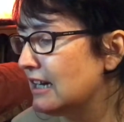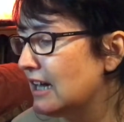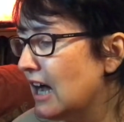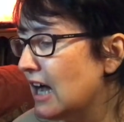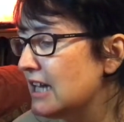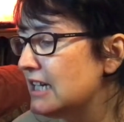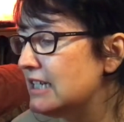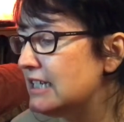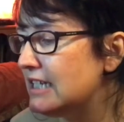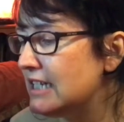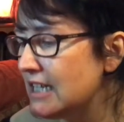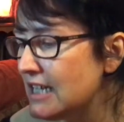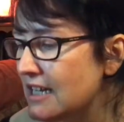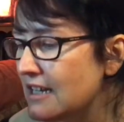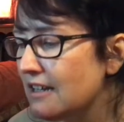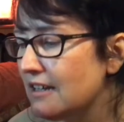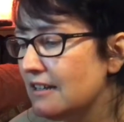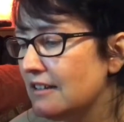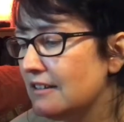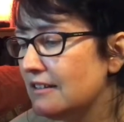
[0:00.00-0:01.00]

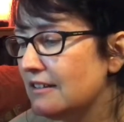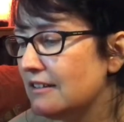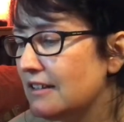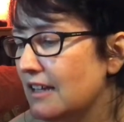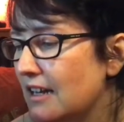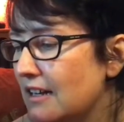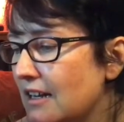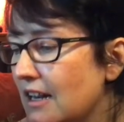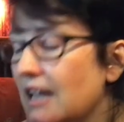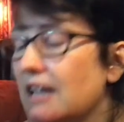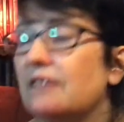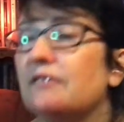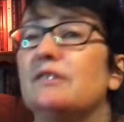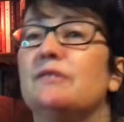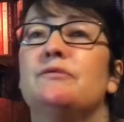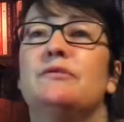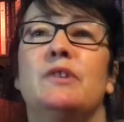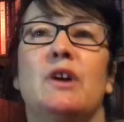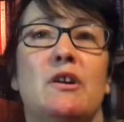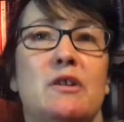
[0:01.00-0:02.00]
idea that, like,
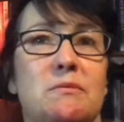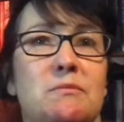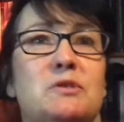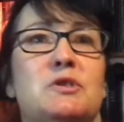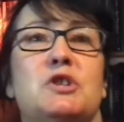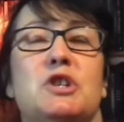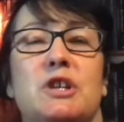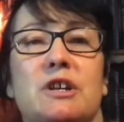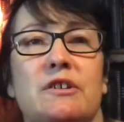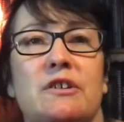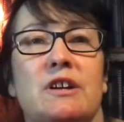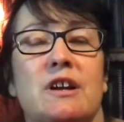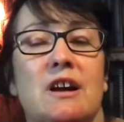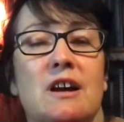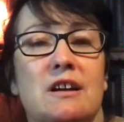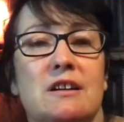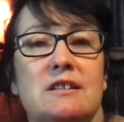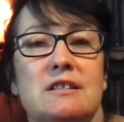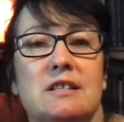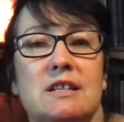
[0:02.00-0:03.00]
very much here in
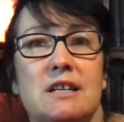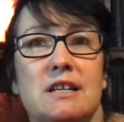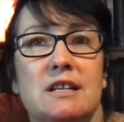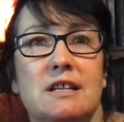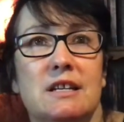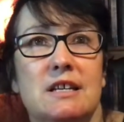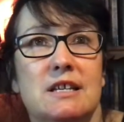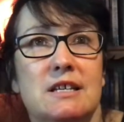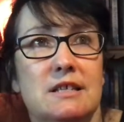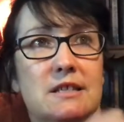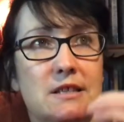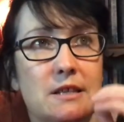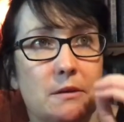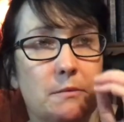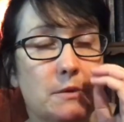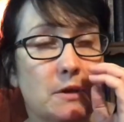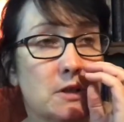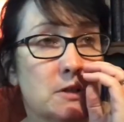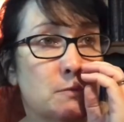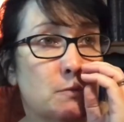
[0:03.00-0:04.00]
Ireland, it is,
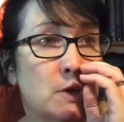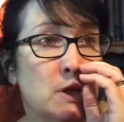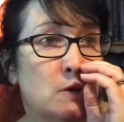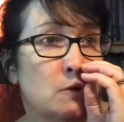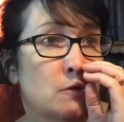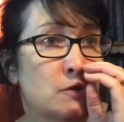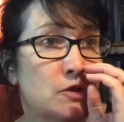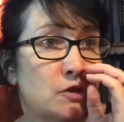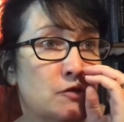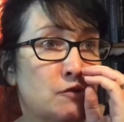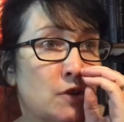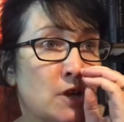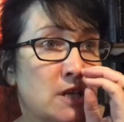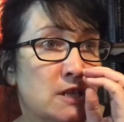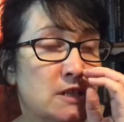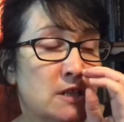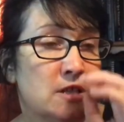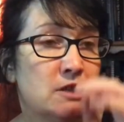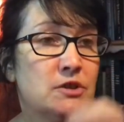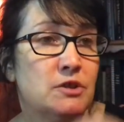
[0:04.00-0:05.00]
because we go
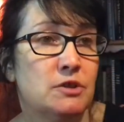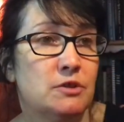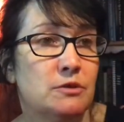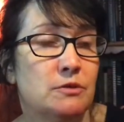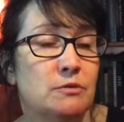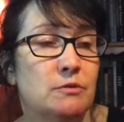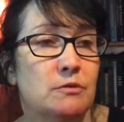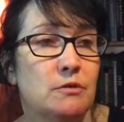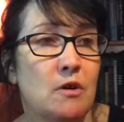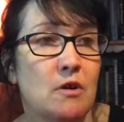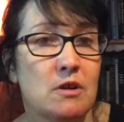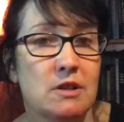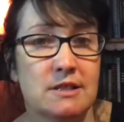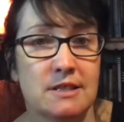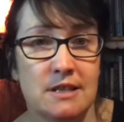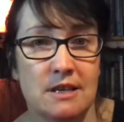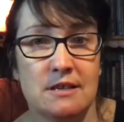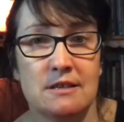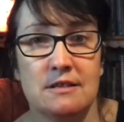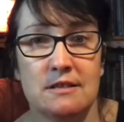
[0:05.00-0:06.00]
straight into All
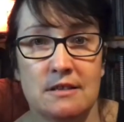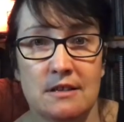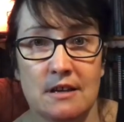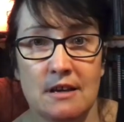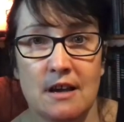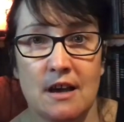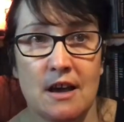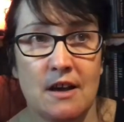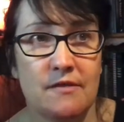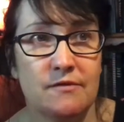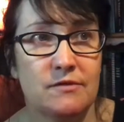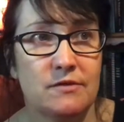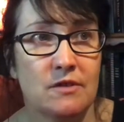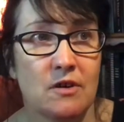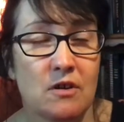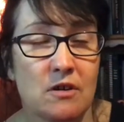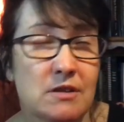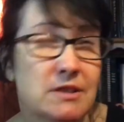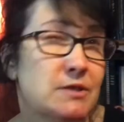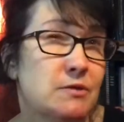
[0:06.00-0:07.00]
Saints Day after
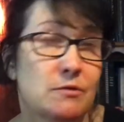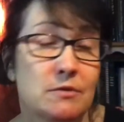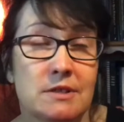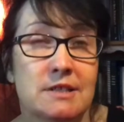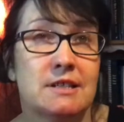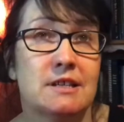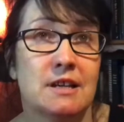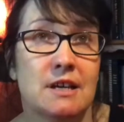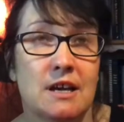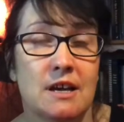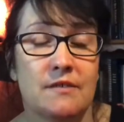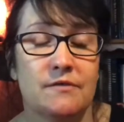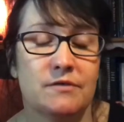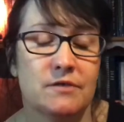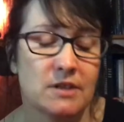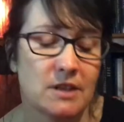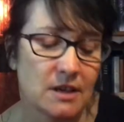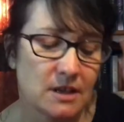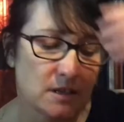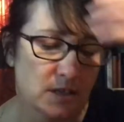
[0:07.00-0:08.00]
All Souls Day after
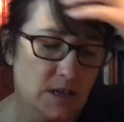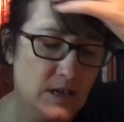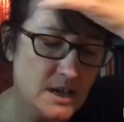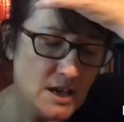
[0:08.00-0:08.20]
that,